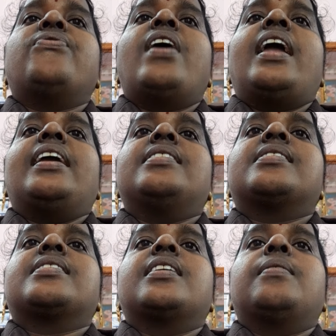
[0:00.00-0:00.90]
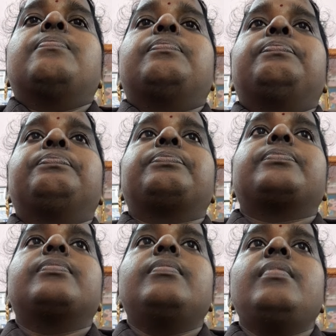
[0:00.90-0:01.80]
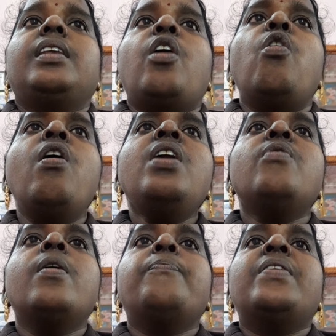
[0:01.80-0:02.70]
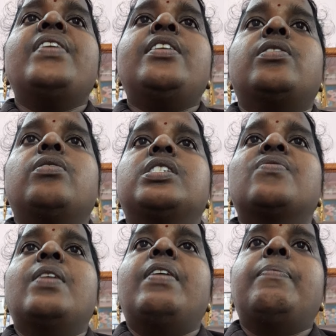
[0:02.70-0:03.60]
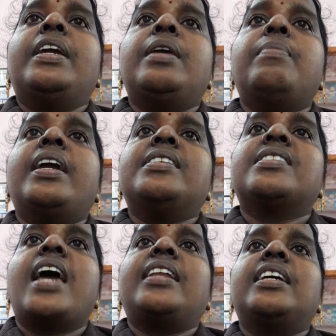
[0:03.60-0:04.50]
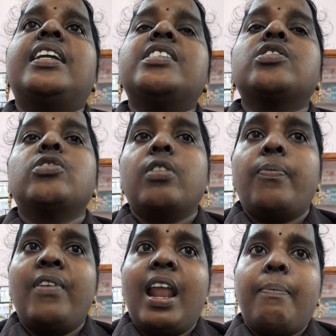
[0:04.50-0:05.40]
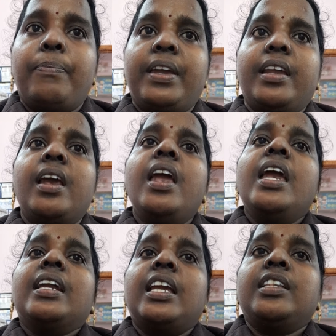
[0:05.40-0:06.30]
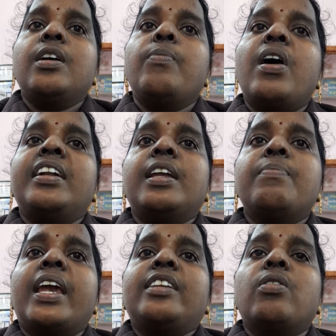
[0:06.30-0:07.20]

files. All open windows will be minimized and the desktop will appear. Click the bottom right